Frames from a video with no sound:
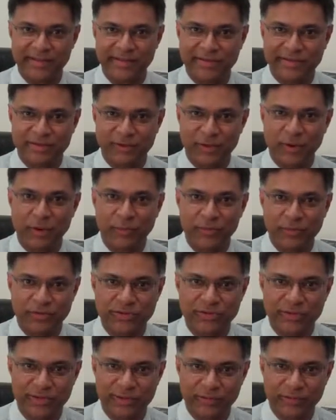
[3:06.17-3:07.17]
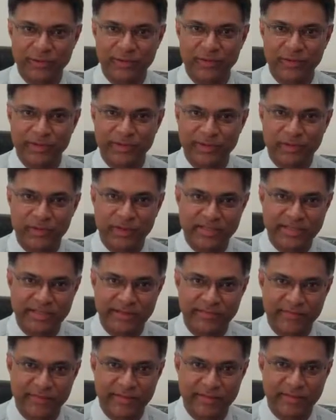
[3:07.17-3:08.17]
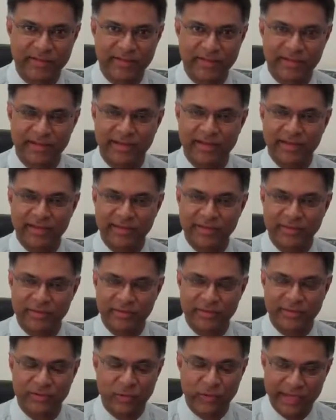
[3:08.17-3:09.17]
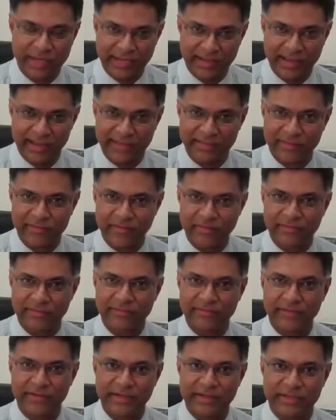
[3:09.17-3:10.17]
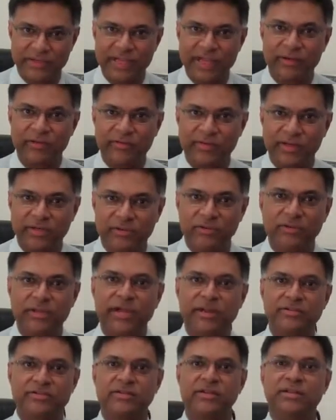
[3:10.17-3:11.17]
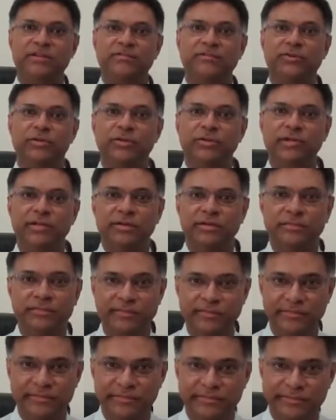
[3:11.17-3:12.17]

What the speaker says: So hope to see you between the 27th to the 29th of January 2014.